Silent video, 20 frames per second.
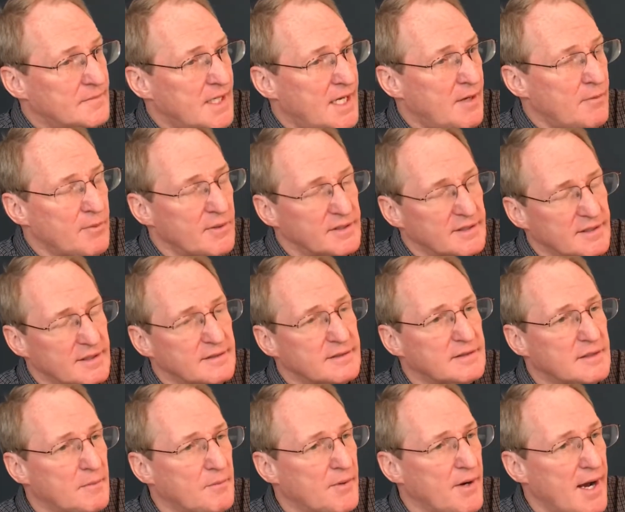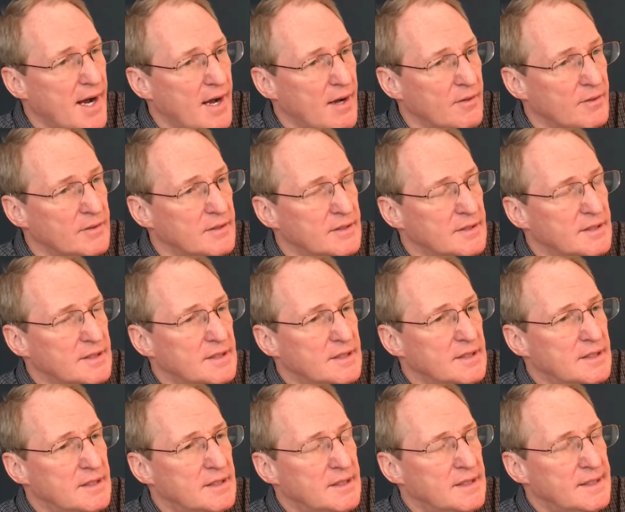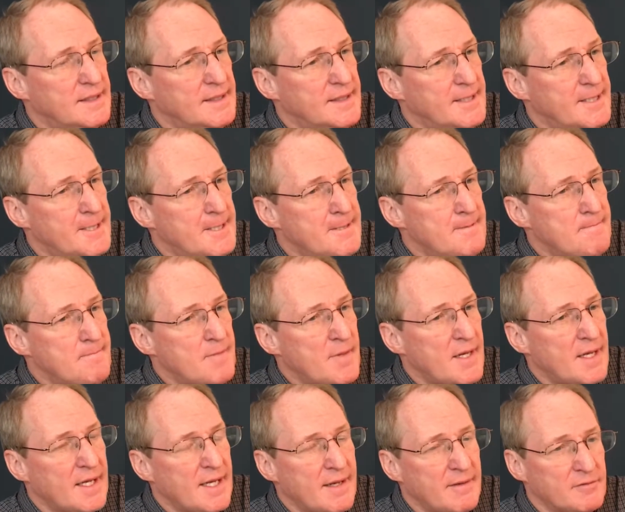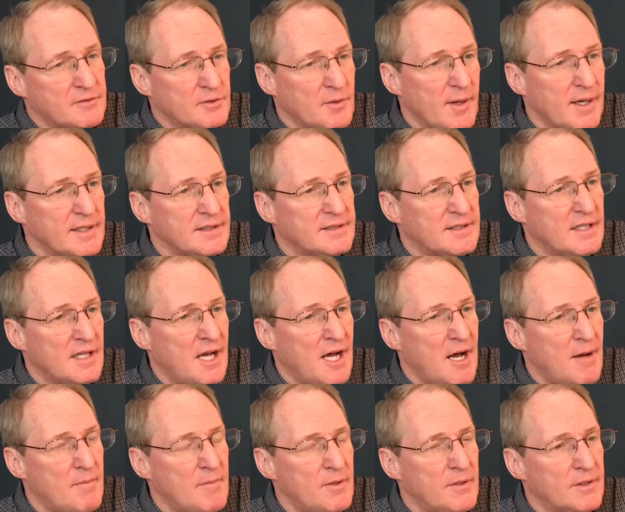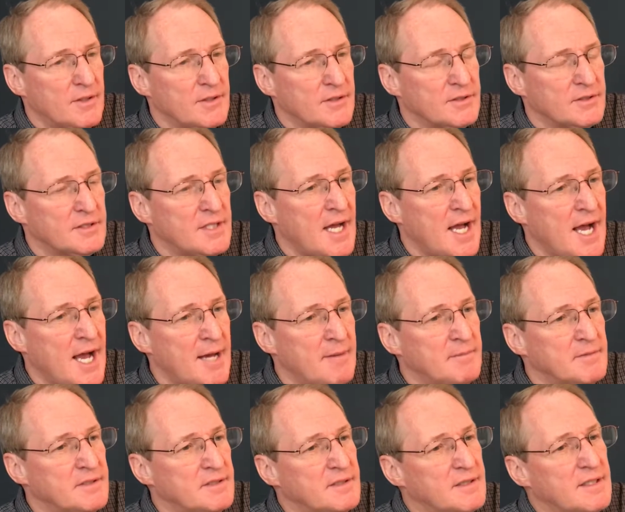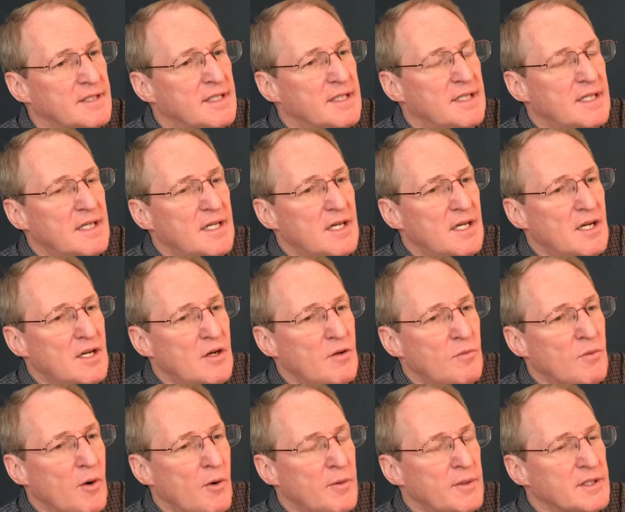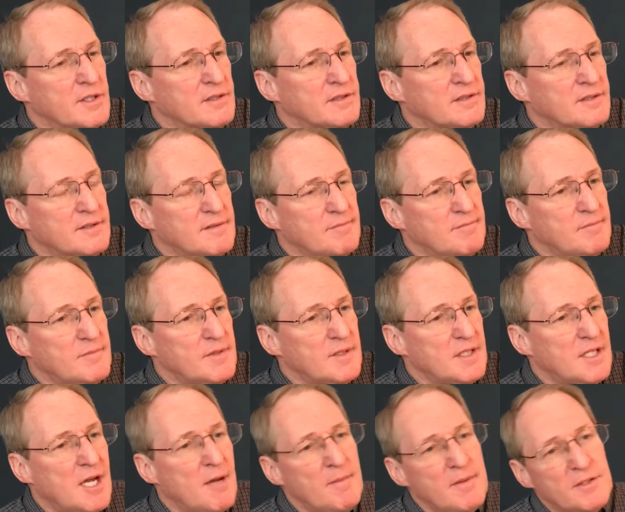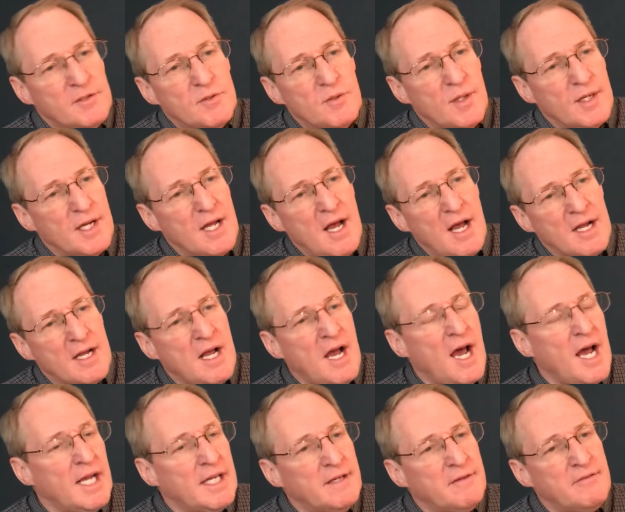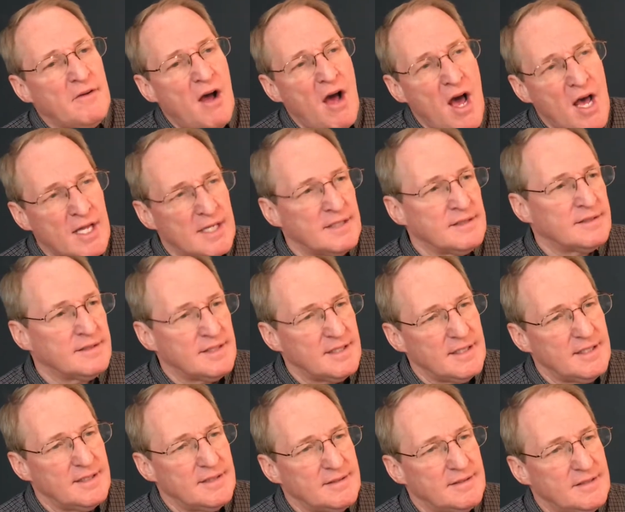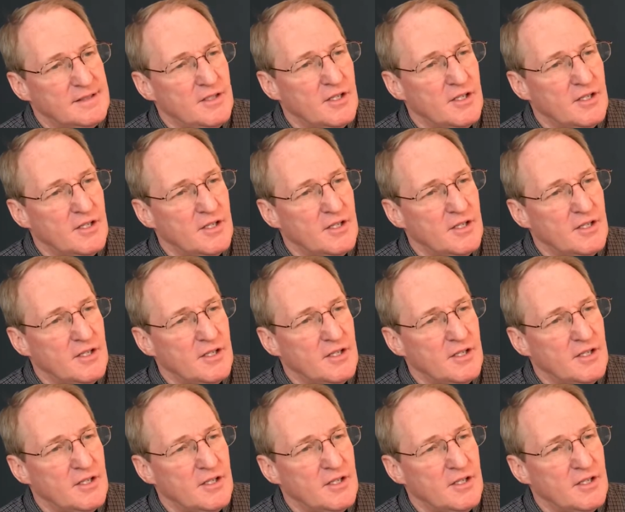He resists the proud and gives grace to the humble. And there's times where we just come into a kind of honesty.